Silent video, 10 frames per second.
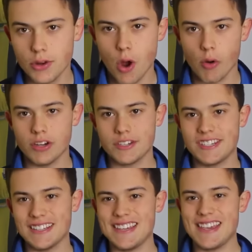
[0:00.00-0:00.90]
the Norwich
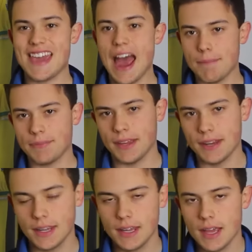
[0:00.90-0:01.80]
City
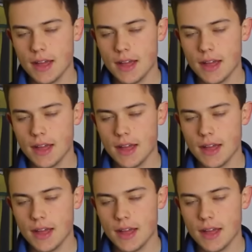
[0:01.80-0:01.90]
captain